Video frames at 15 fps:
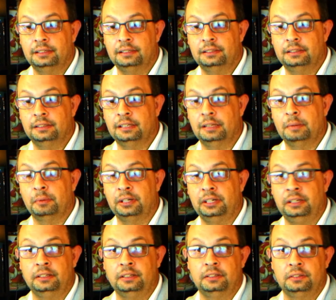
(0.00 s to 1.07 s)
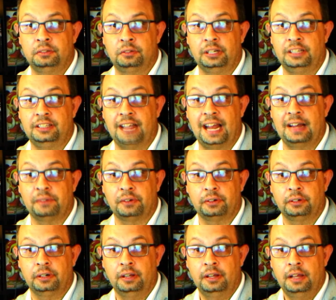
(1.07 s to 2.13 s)
Liberty Tree Tavern
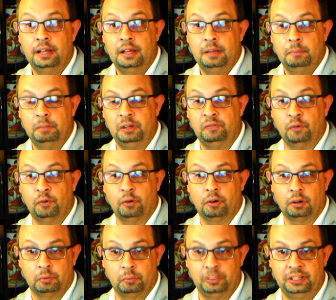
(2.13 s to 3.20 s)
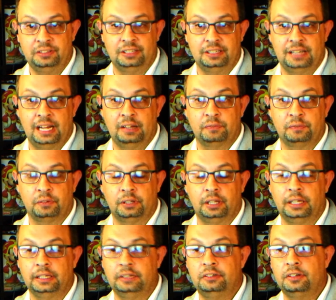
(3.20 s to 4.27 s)
before we sit down for
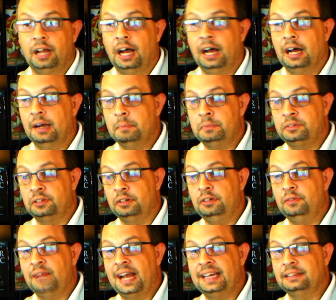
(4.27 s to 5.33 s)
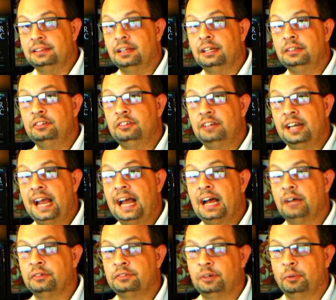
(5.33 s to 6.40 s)
lunch. So you've had lunch now.
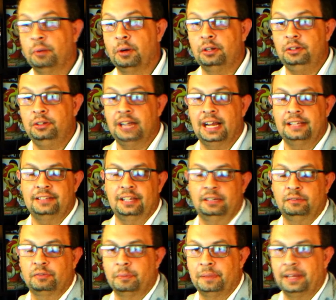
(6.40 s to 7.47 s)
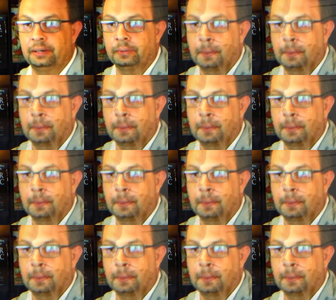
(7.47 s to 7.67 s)
So where are you guys heading from there?